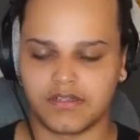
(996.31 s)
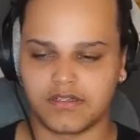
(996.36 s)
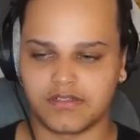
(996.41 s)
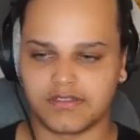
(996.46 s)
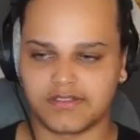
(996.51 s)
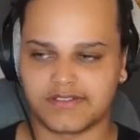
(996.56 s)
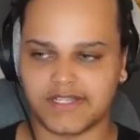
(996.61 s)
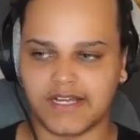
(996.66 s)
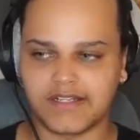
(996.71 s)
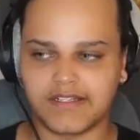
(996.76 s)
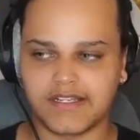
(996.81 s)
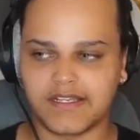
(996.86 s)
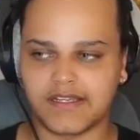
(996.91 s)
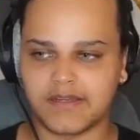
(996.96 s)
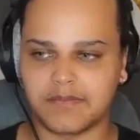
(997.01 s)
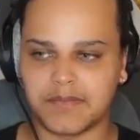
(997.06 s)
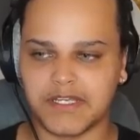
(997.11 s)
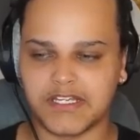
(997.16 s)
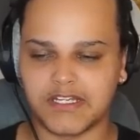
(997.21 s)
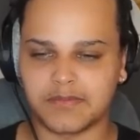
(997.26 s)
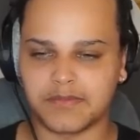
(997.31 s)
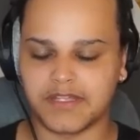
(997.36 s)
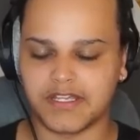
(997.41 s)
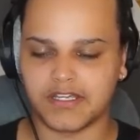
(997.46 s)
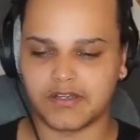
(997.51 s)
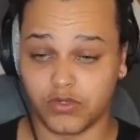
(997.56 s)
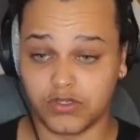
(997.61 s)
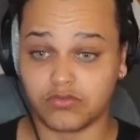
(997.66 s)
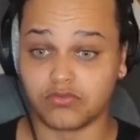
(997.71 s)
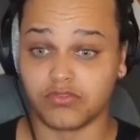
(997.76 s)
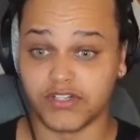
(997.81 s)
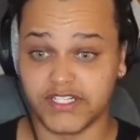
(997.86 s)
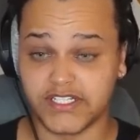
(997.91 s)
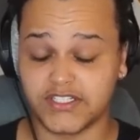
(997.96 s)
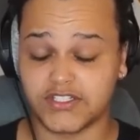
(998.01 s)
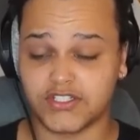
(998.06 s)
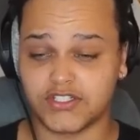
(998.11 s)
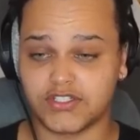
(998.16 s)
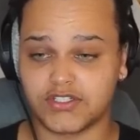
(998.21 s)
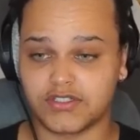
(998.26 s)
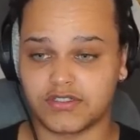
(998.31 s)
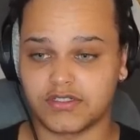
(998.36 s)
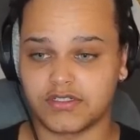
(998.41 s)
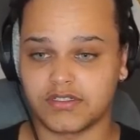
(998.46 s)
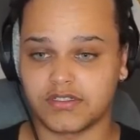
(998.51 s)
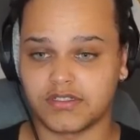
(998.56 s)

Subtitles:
standing medium kick will reach.